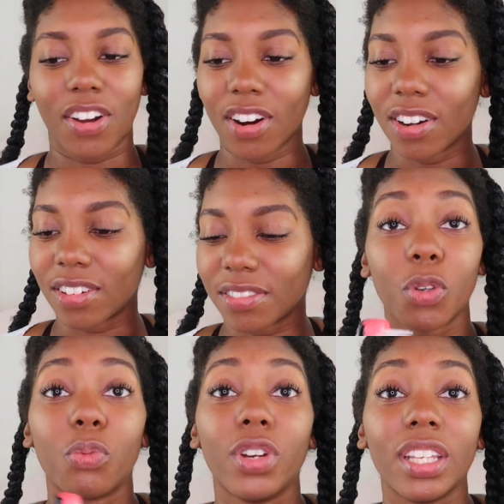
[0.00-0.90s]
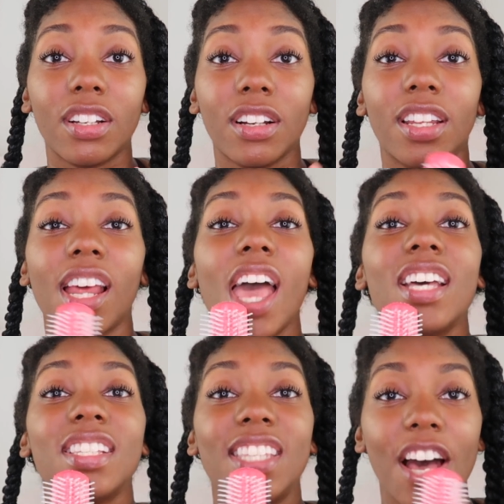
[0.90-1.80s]
girl, really good.
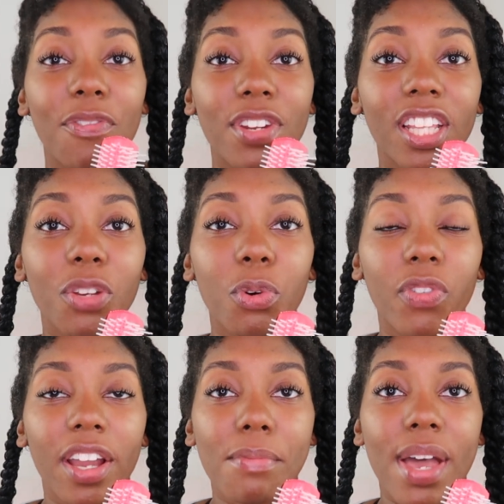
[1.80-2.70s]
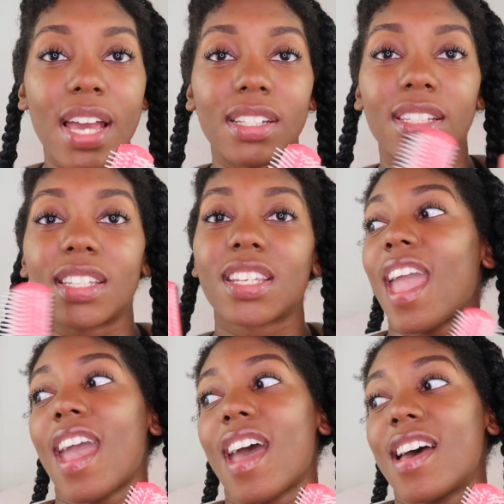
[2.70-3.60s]
Definitely would recommend.
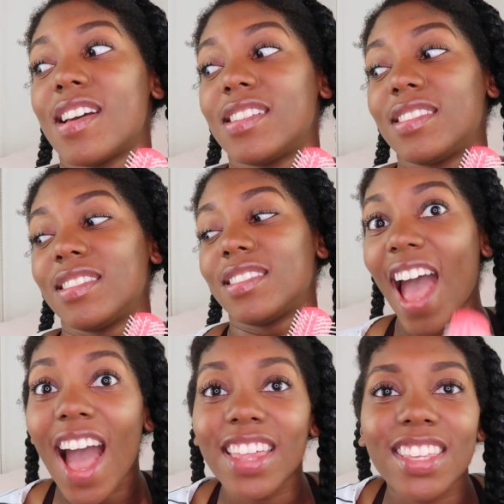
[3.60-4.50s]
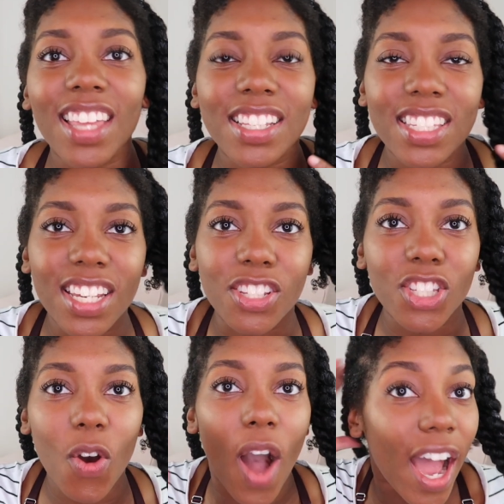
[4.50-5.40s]
And yeah, I think that's it.
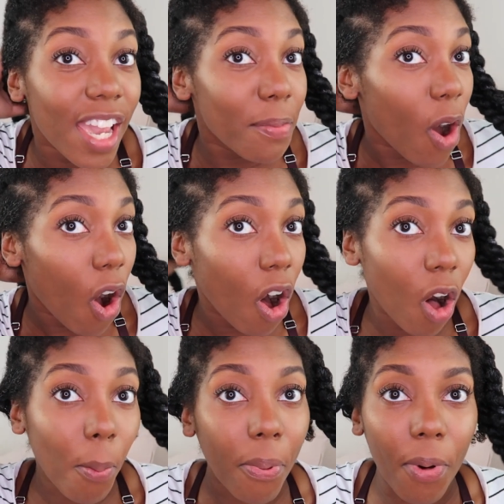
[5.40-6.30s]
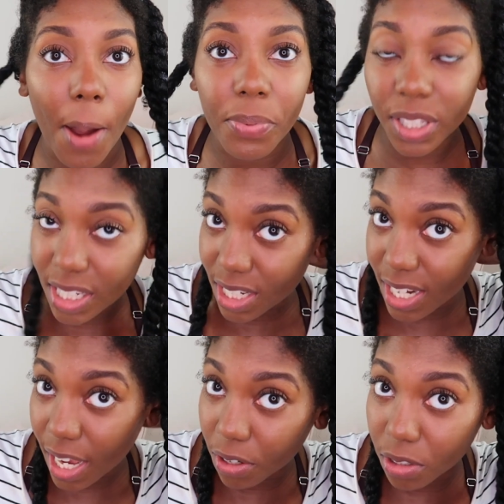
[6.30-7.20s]
So I am all properly
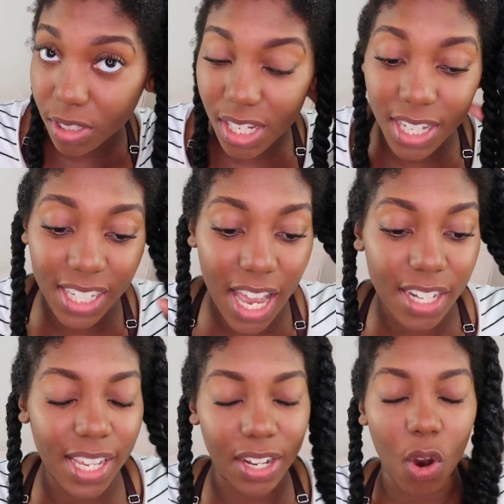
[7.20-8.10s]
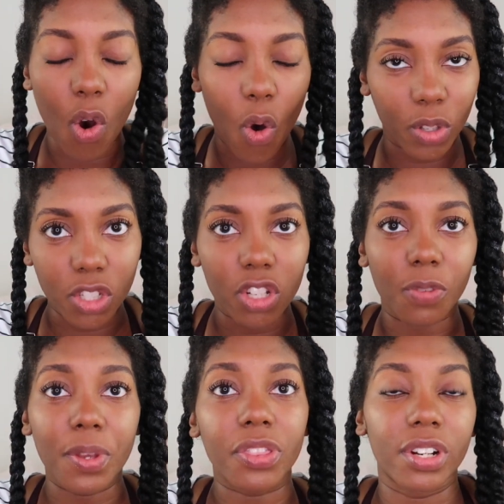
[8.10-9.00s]
detangled. Again, it only
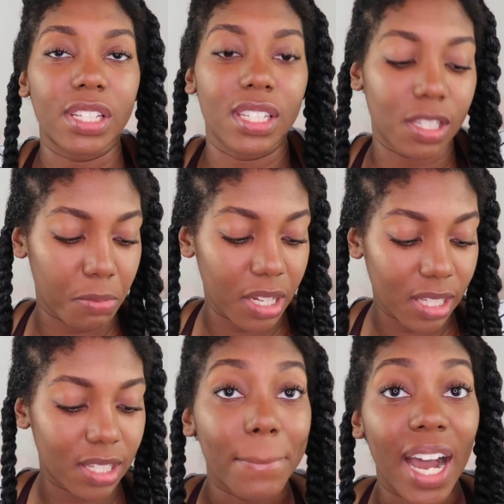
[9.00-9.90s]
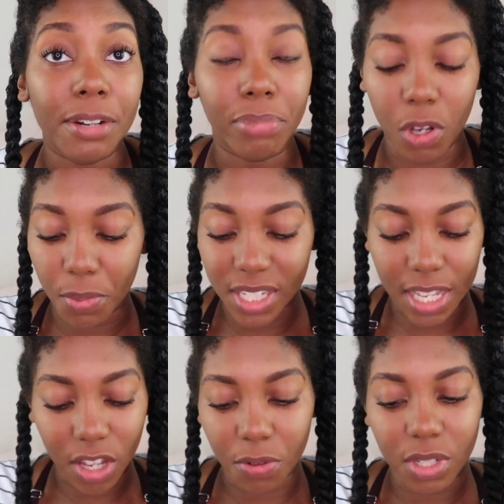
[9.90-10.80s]
took me 36 minutes. Mind blown, because
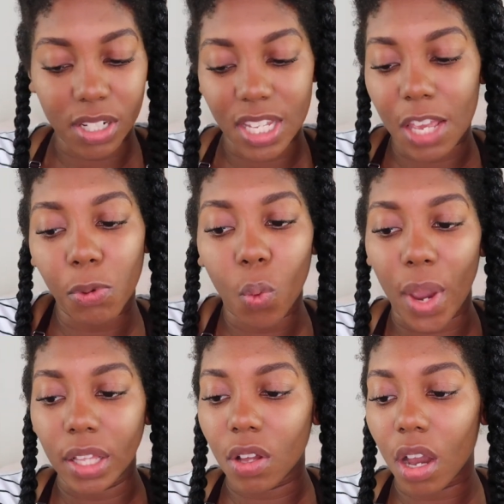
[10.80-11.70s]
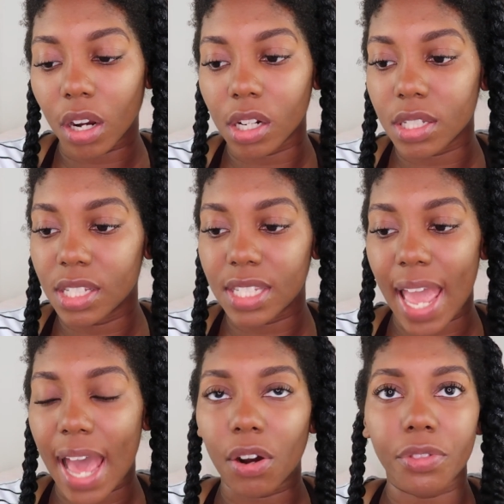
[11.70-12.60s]
I thought it was gonna take me way longer since it
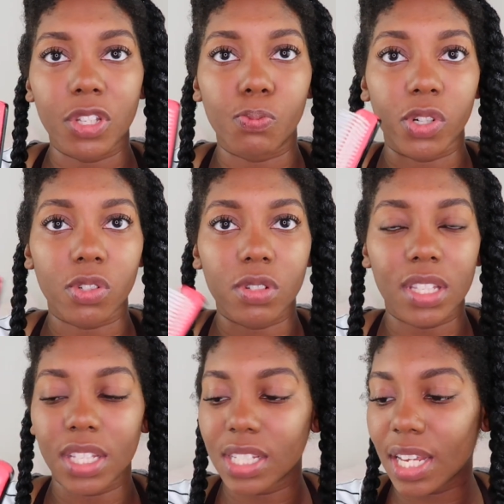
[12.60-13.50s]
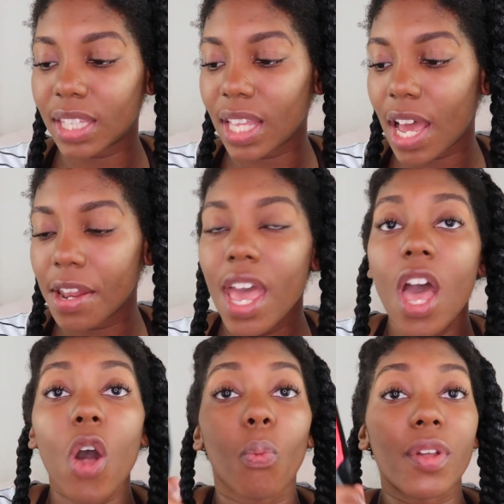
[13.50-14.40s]
had all these bristles and things like that.
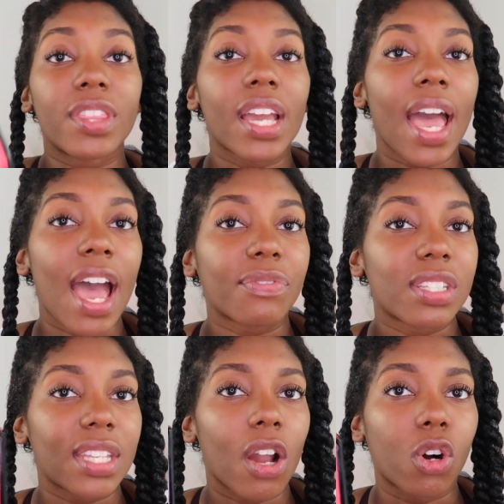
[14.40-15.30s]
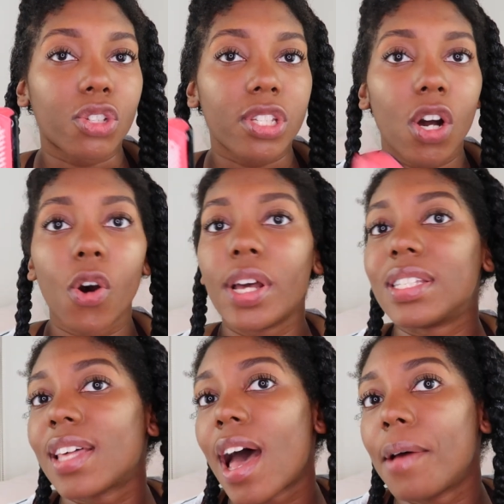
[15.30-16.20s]
One thing I have to say also
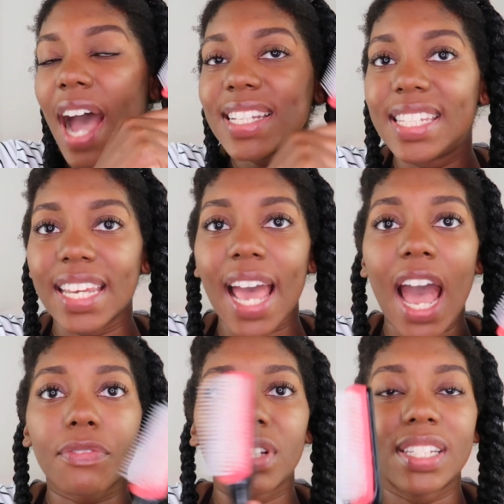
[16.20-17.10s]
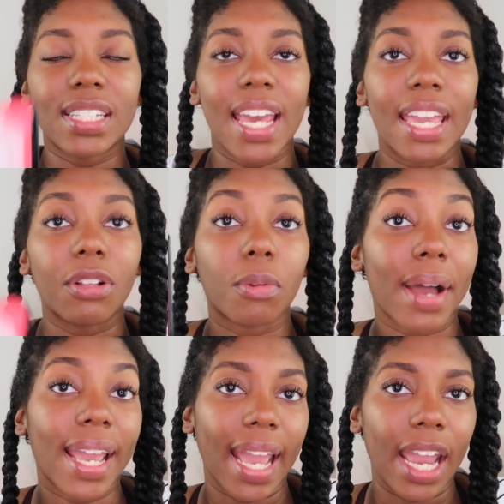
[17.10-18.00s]
is that I did have to detangle
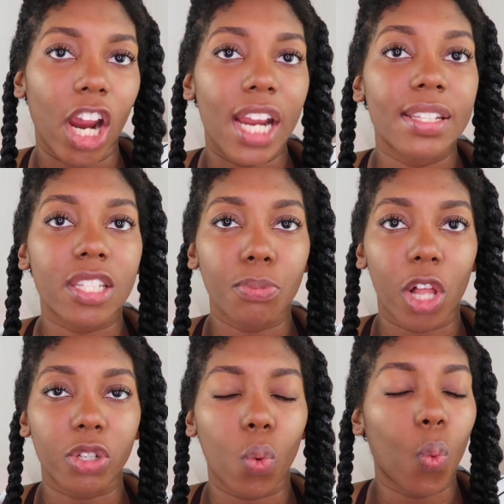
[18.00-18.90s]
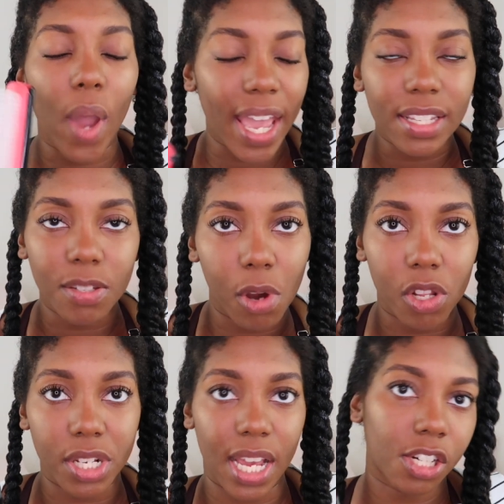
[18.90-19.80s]
my hair in way
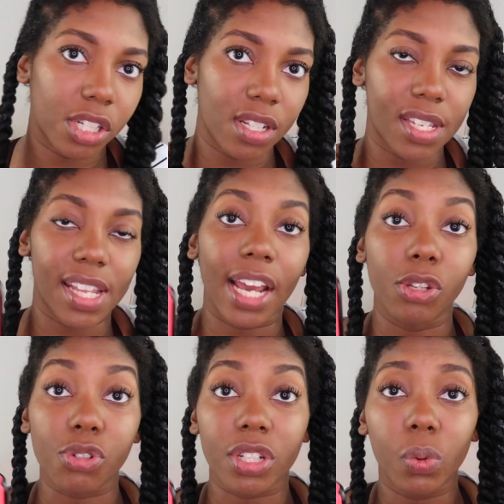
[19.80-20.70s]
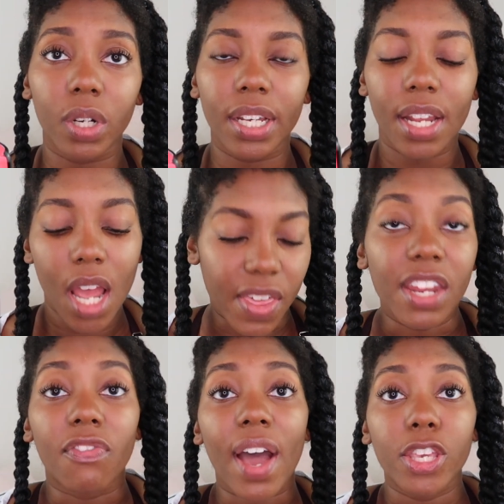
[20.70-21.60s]
smaller sections than I usually would, than
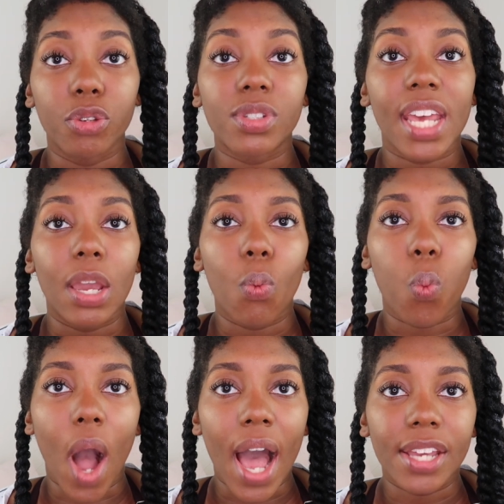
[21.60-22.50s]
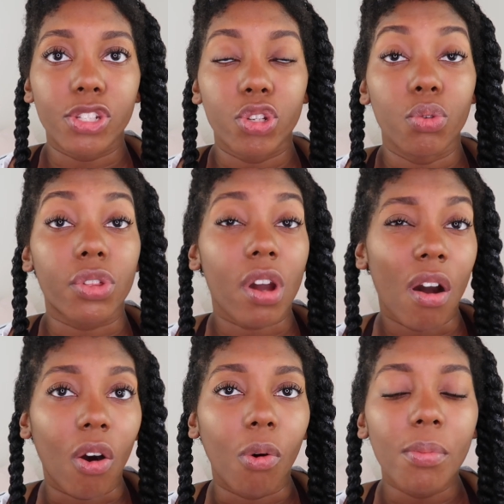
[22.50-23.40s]
if I used a wide tooth
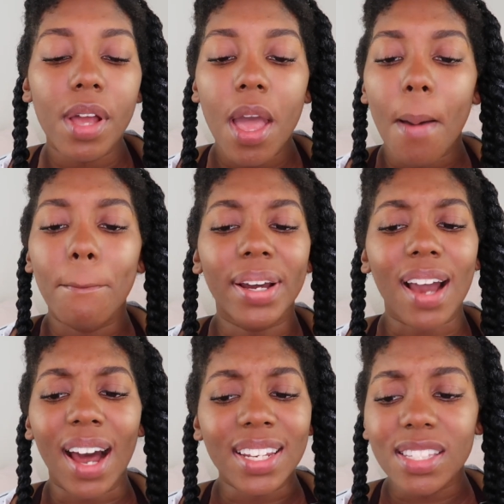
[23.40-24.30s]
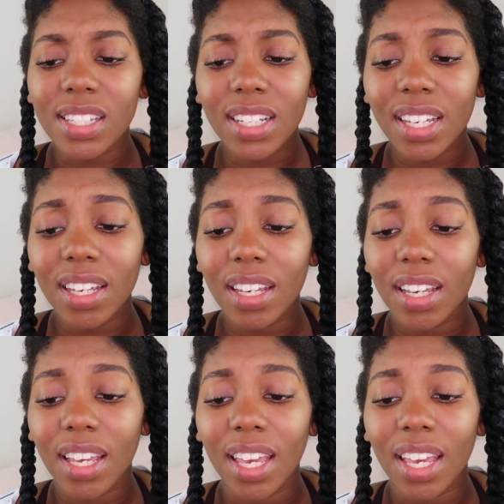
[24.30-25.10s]
comb. But honestly,